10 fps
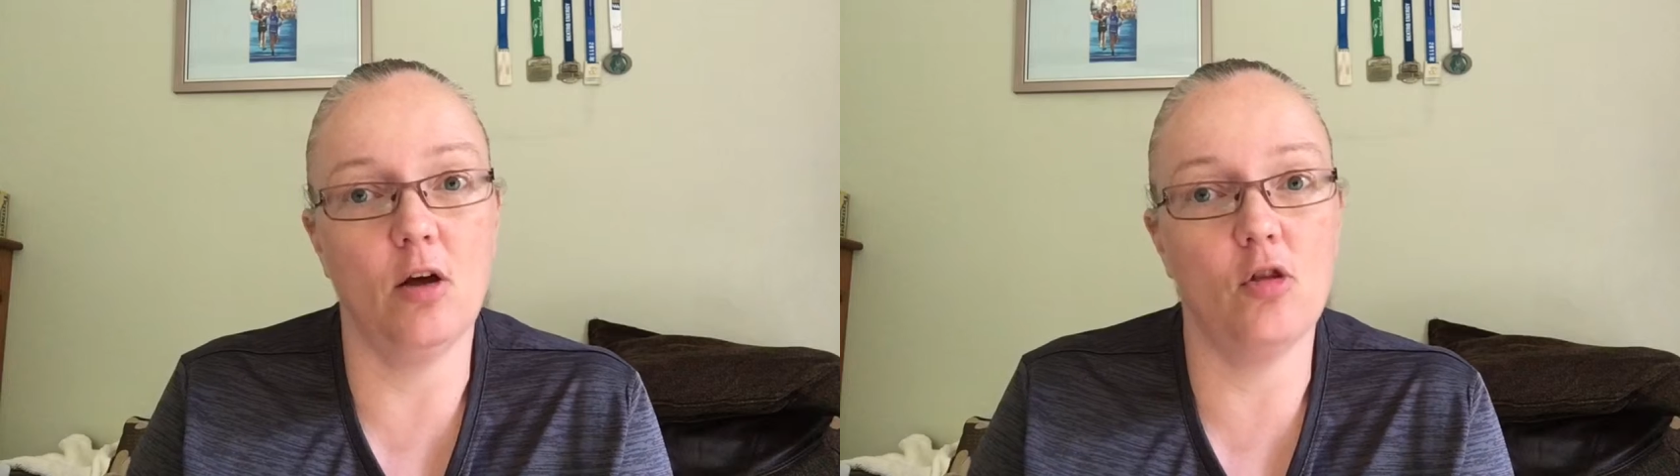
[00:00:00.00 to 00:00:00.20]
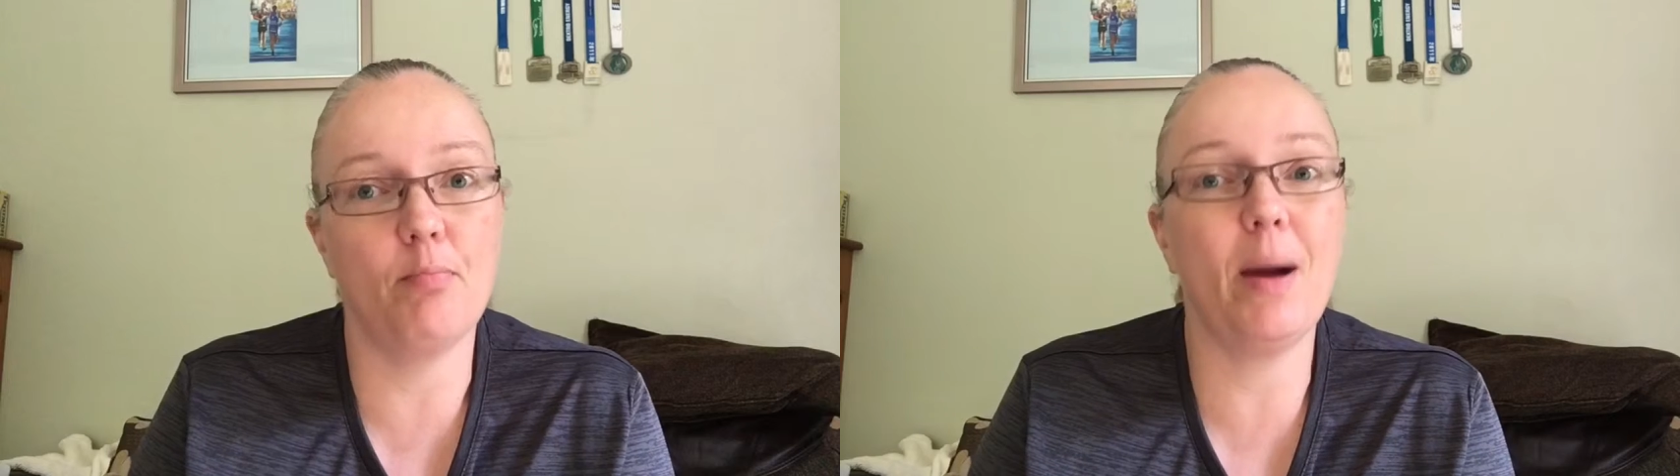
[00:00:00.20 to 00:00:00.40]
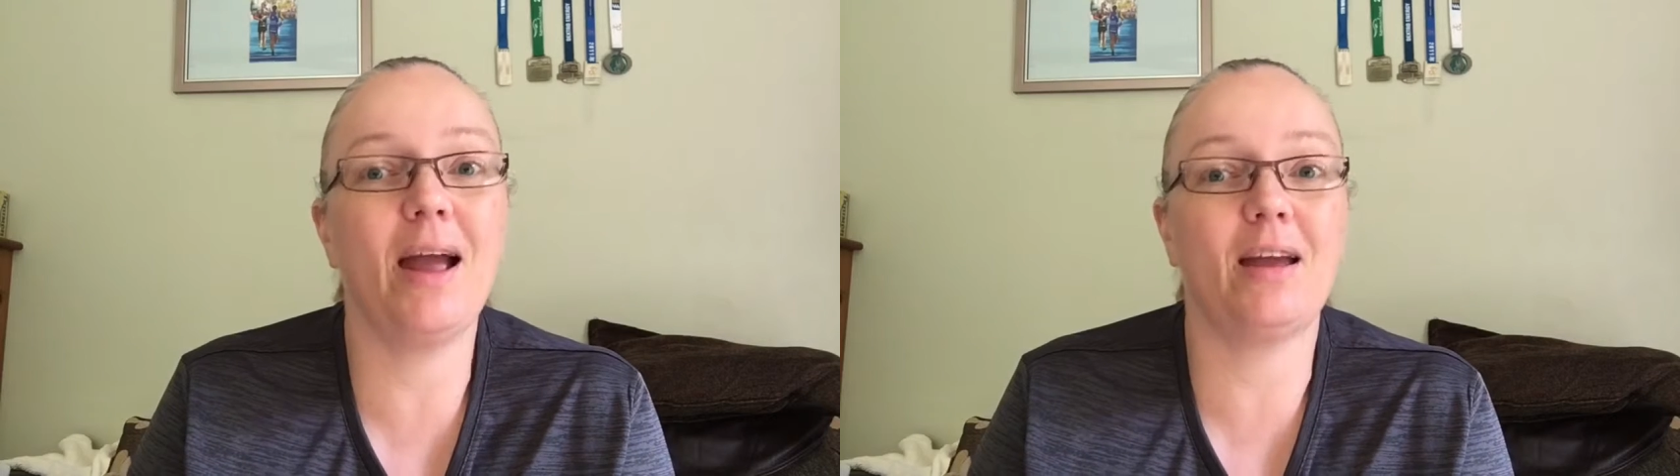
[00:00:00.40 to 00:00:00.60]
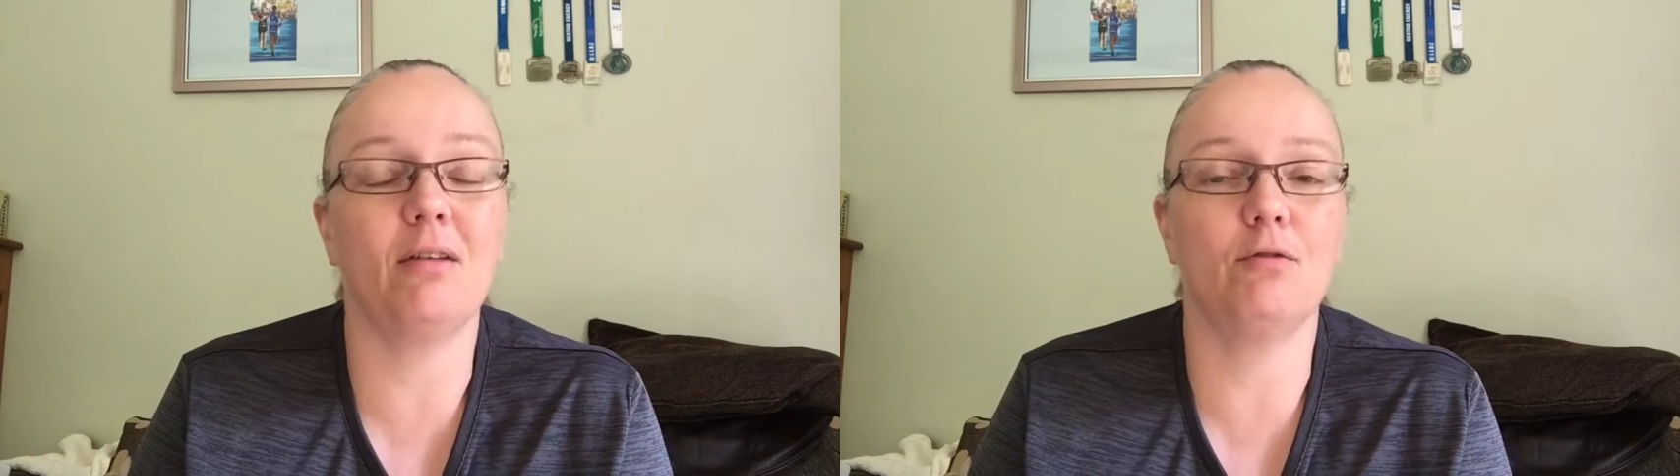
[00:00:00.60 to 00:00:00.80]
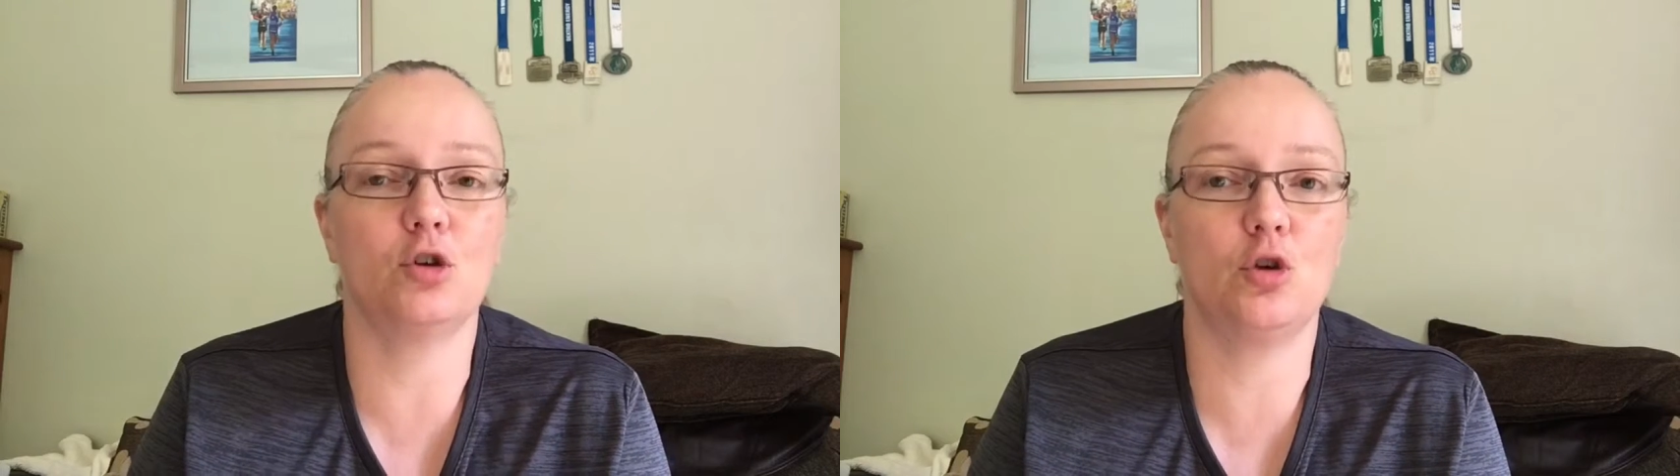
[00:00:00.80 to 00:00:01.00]
on the
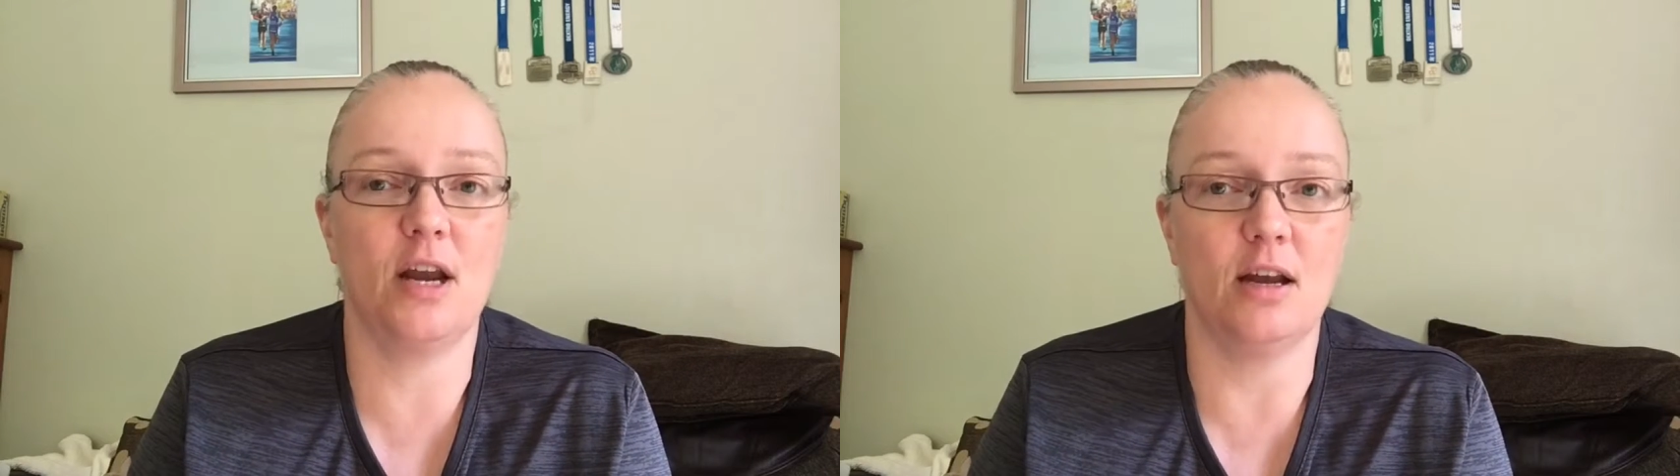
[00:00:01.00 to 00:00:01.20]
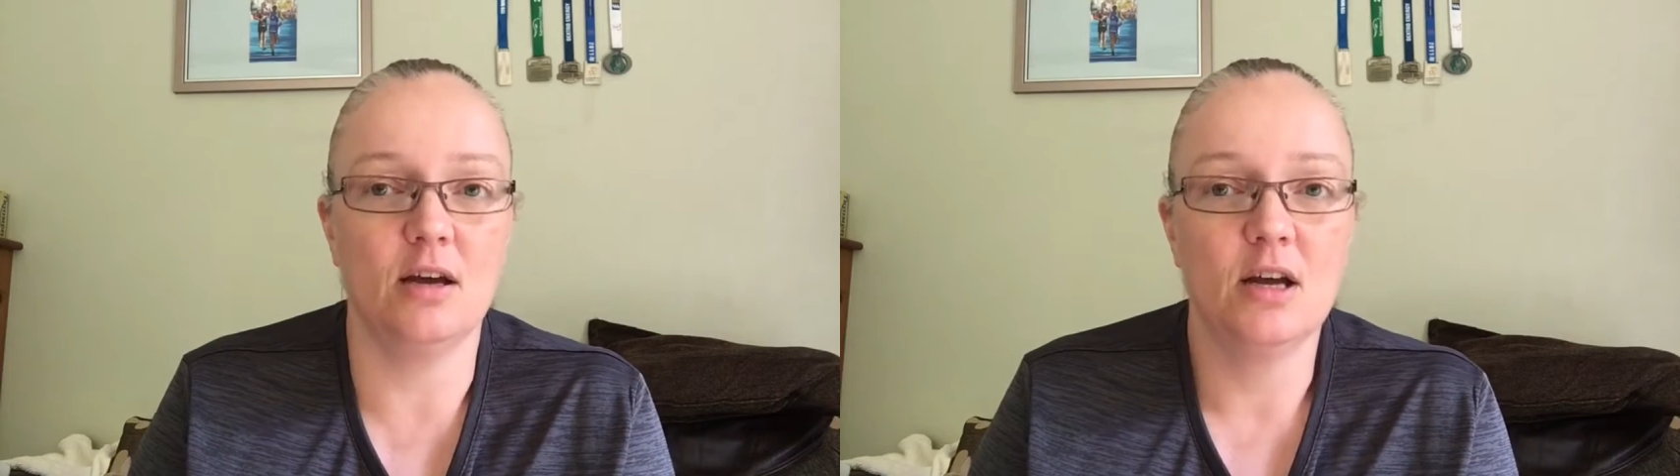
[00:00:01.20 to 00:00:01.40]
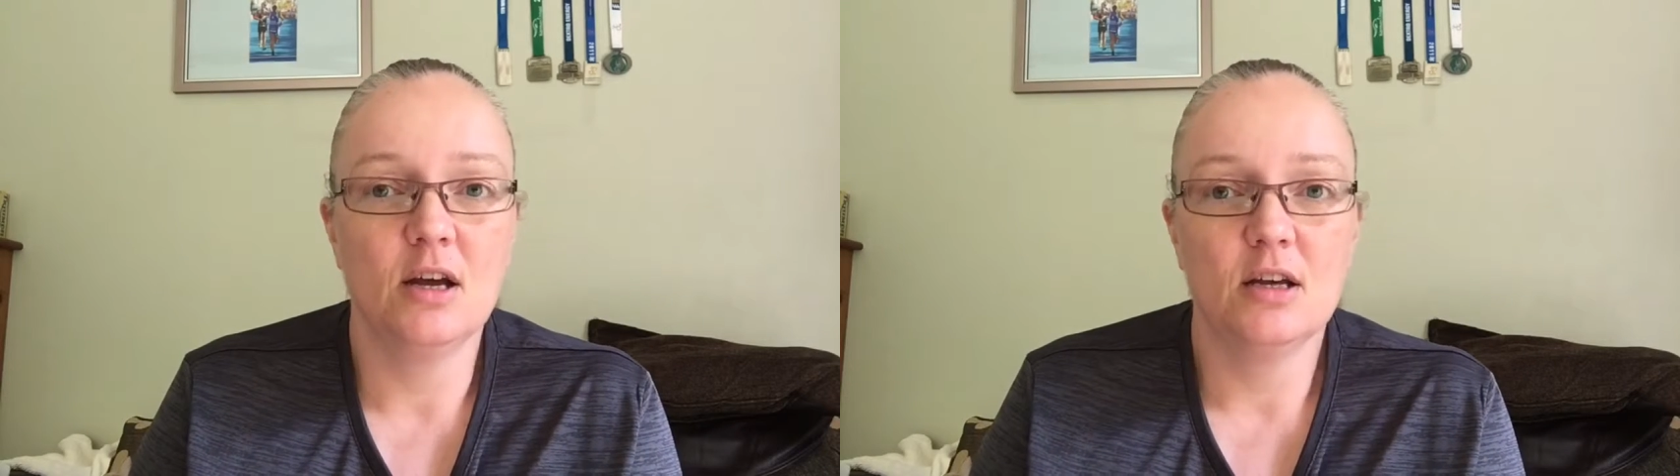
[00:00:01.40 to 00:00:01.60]
back of the trainer,